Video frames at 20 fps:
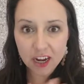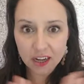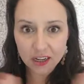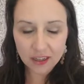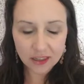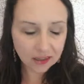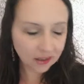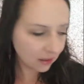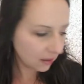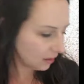
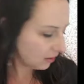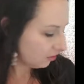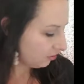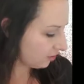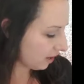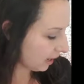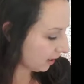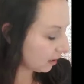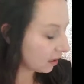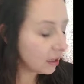buxom
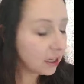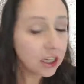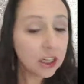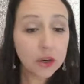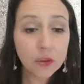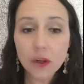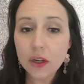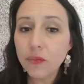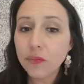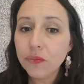side.
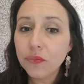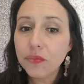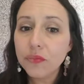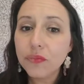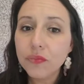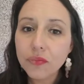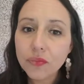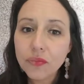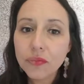Check. You